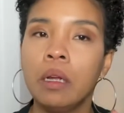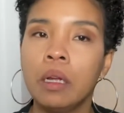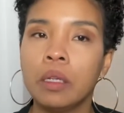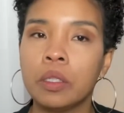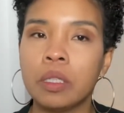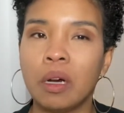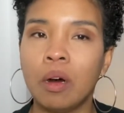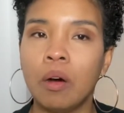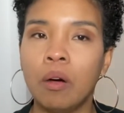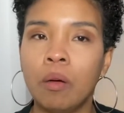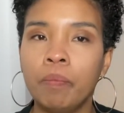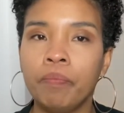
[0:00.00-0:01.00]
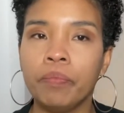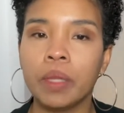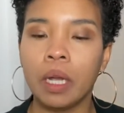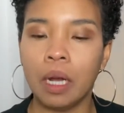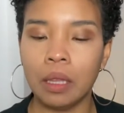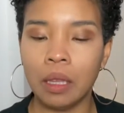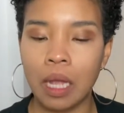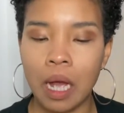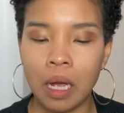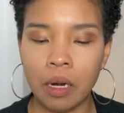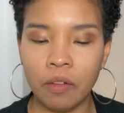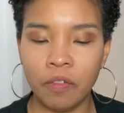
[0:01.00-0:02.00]
So a
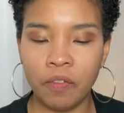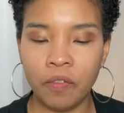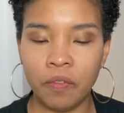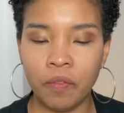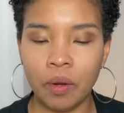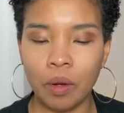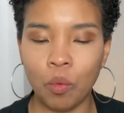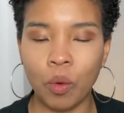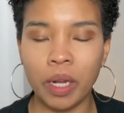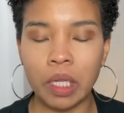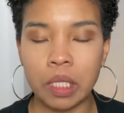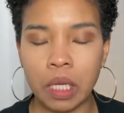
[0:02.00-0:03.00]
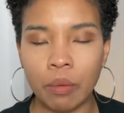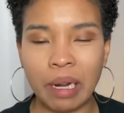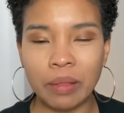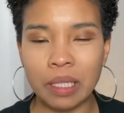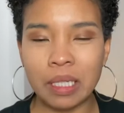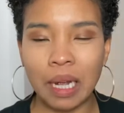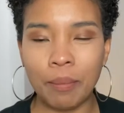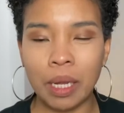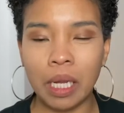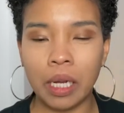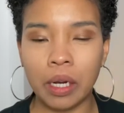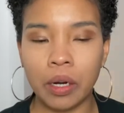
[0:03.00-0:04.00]
lot of what you see around this time of
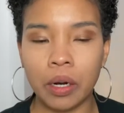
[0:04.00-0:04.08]
year